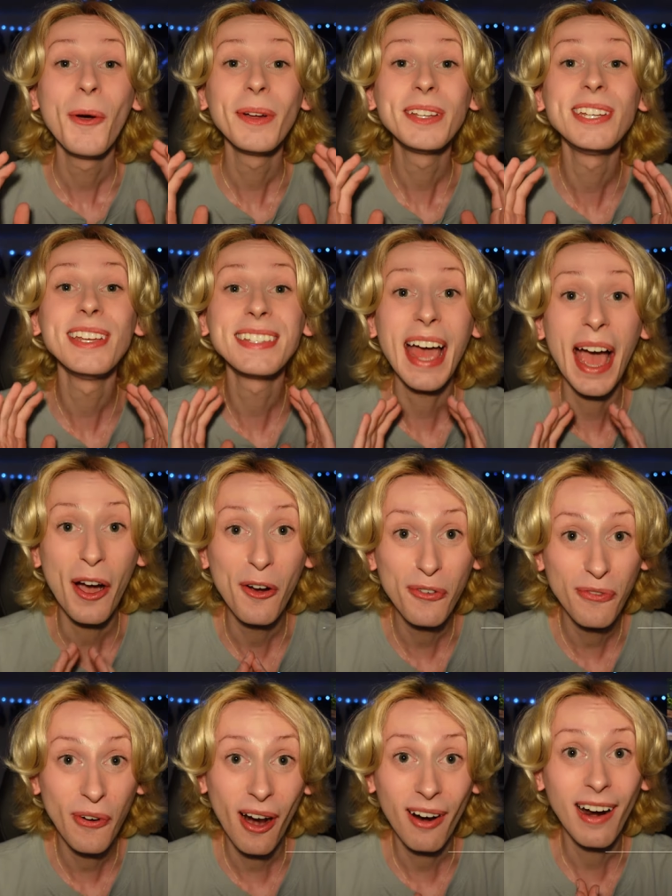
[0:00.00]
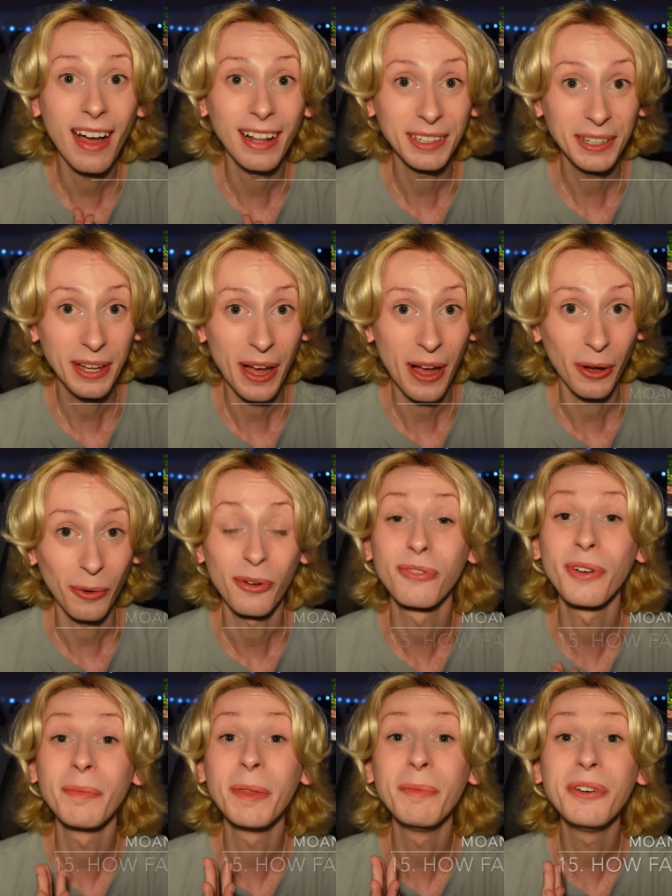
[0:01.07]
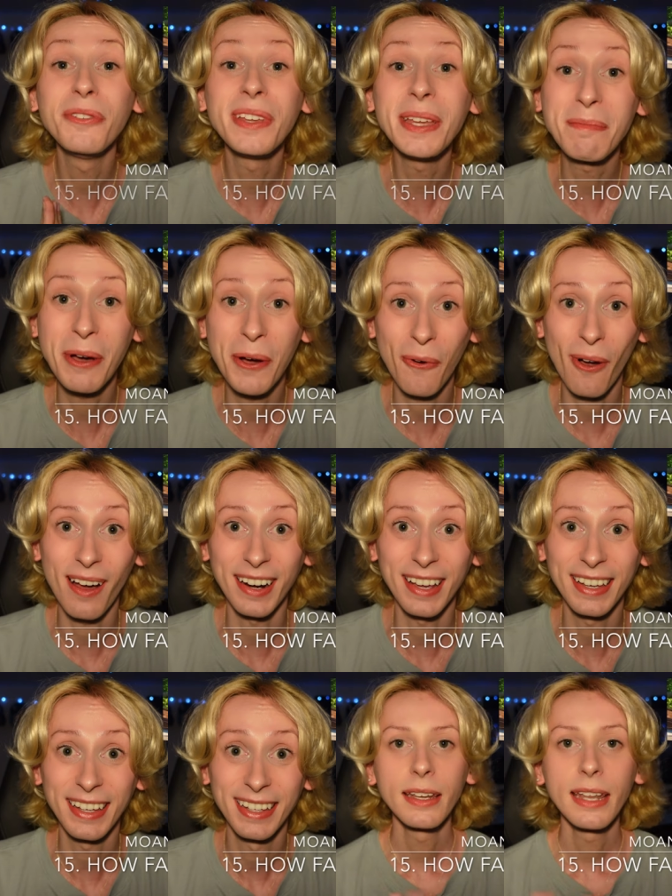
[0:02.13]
which is How Far I'll Go from the movie Moana.